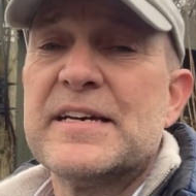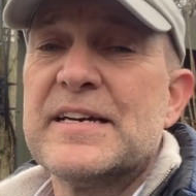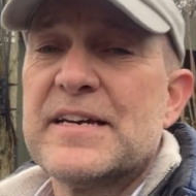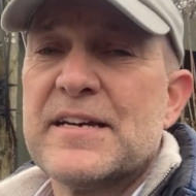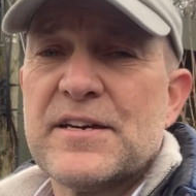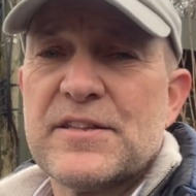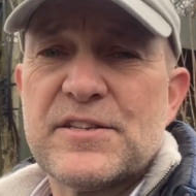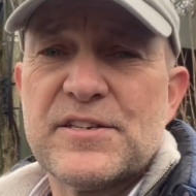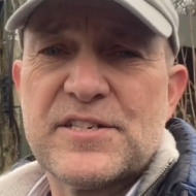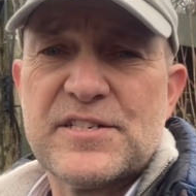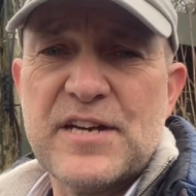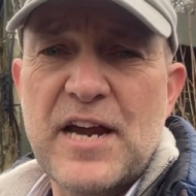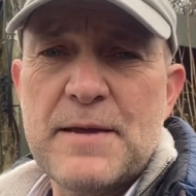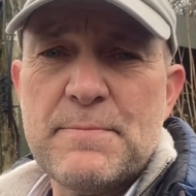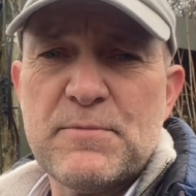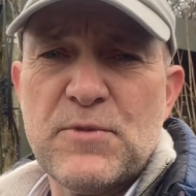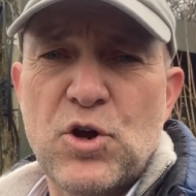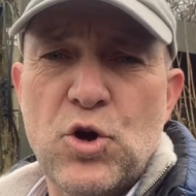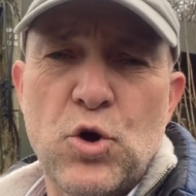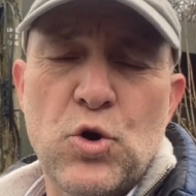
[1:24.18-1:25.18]
the
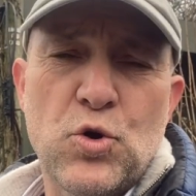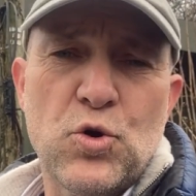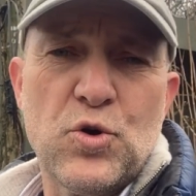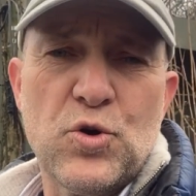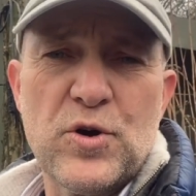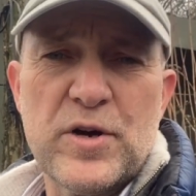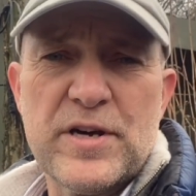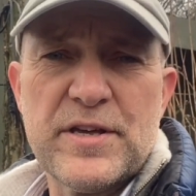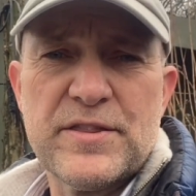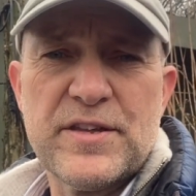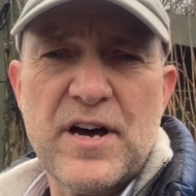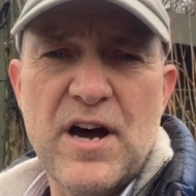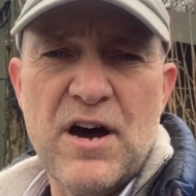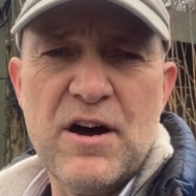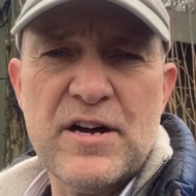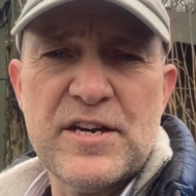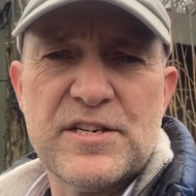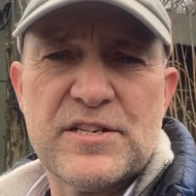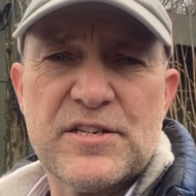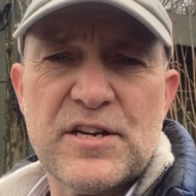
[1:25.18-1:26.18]
same corps that
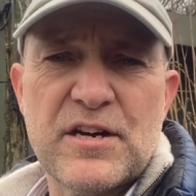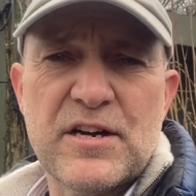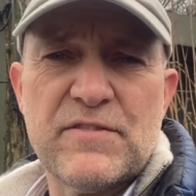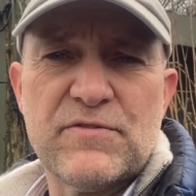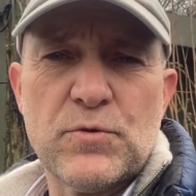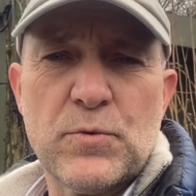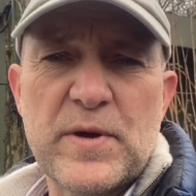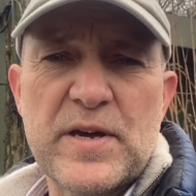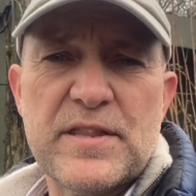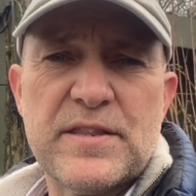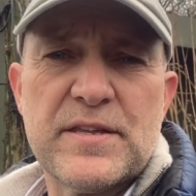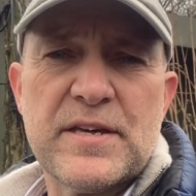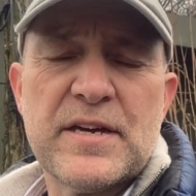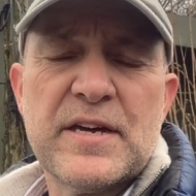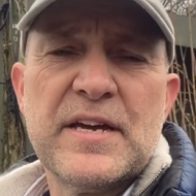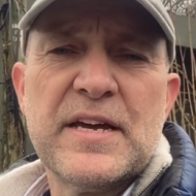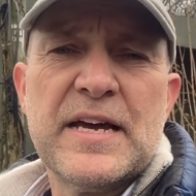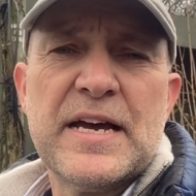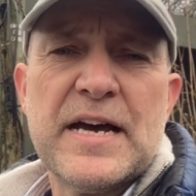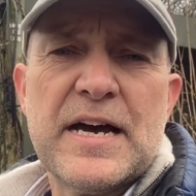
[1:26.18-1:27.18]
I served with.
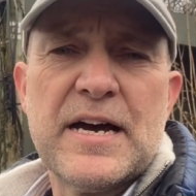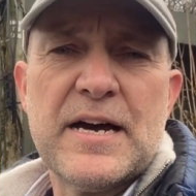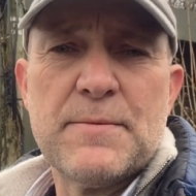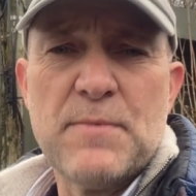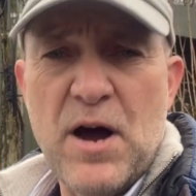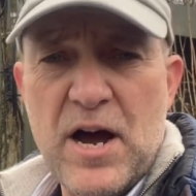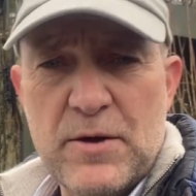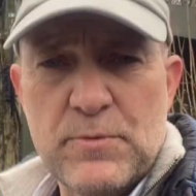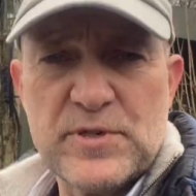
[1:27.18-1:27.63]
I was a